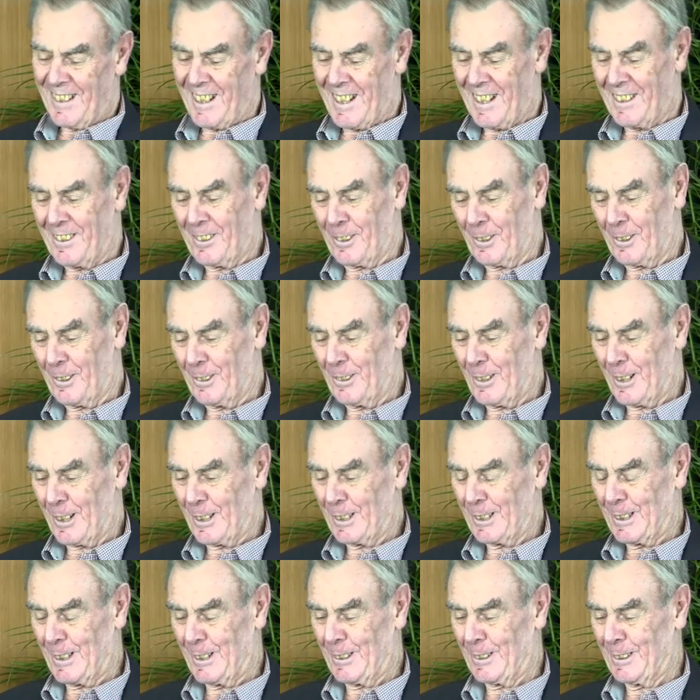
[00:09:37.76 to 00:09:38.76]
No, not, not
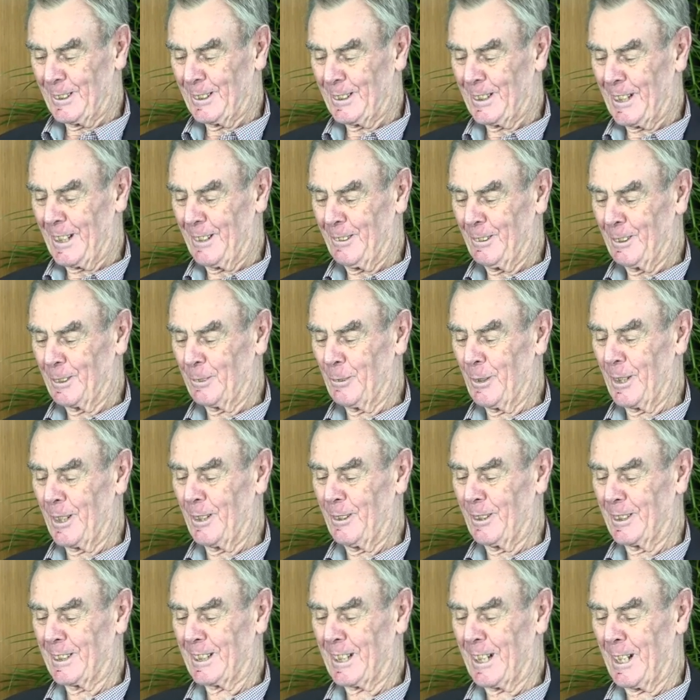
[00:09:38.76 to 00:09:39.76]
as long oh. as that. It was when
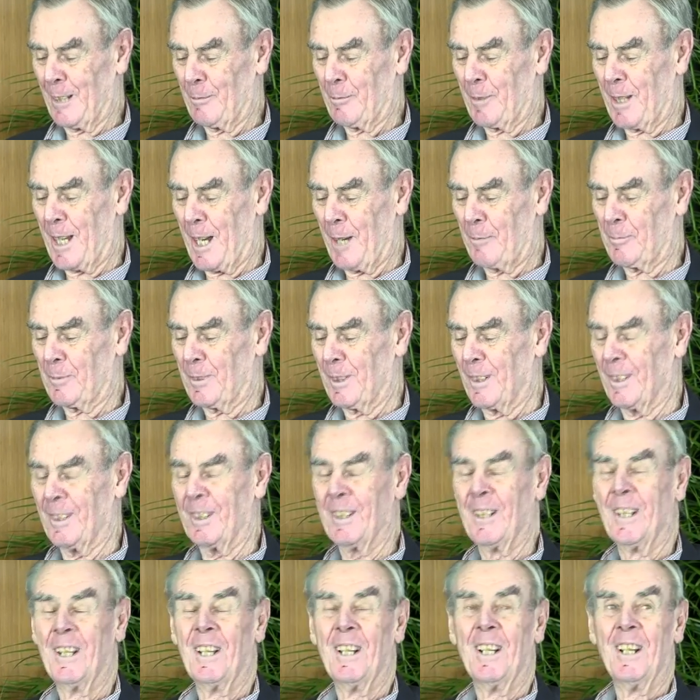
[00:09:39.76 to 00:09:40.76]
I was club
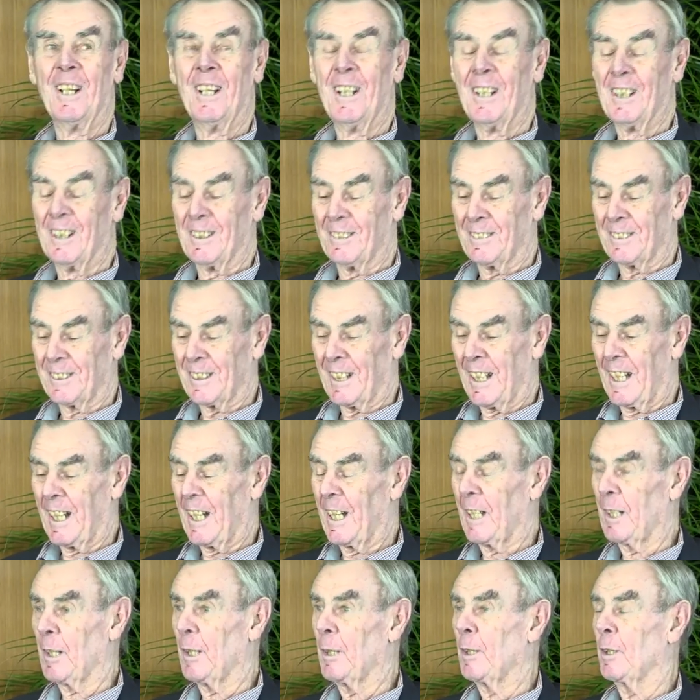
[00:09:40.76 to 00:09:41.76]
captain,
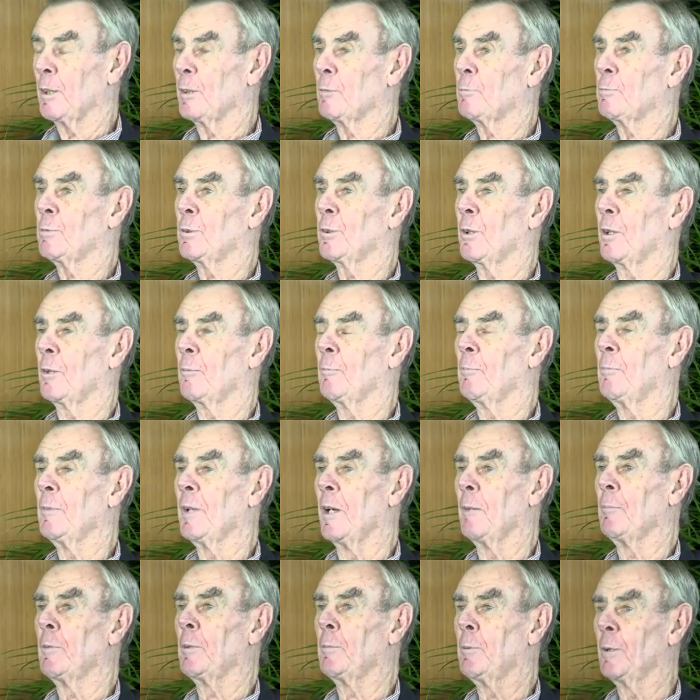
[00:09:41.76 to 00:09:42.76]
So, and I sort of, you
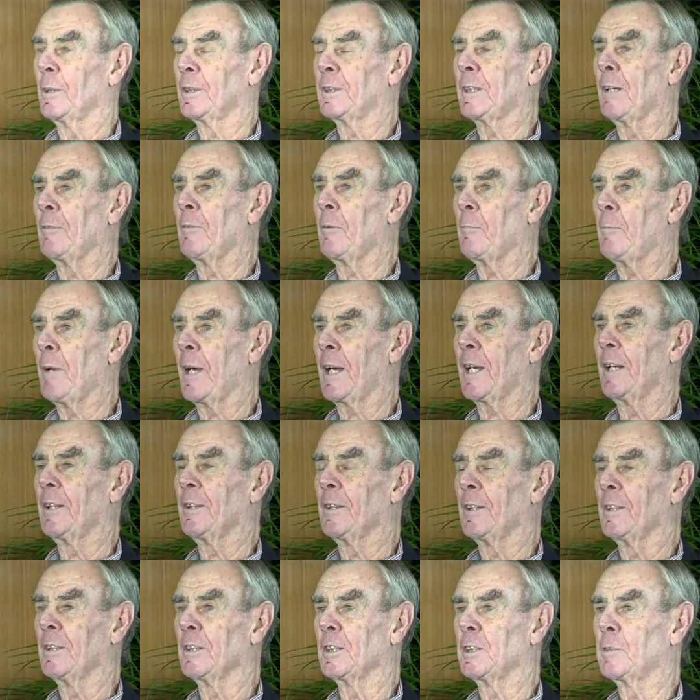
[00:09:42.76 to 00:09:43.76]
know, put something back
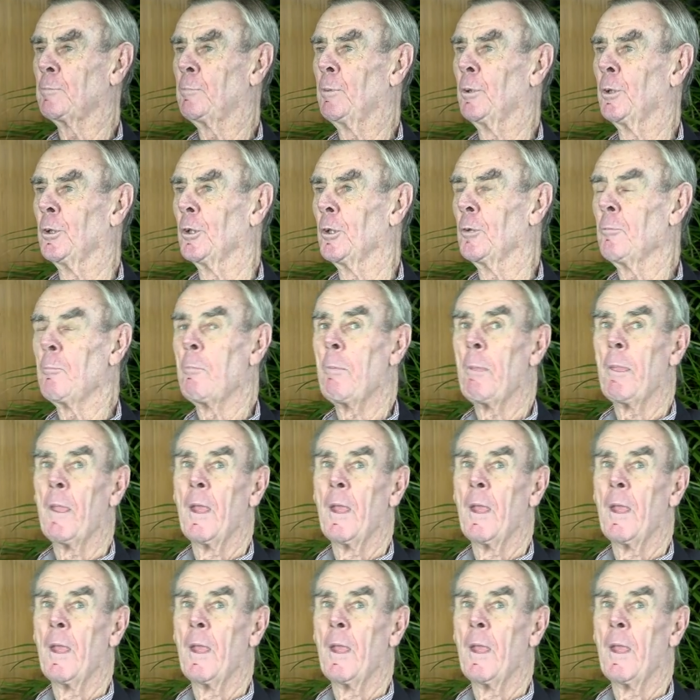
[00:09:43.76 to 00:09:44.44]
into the sport.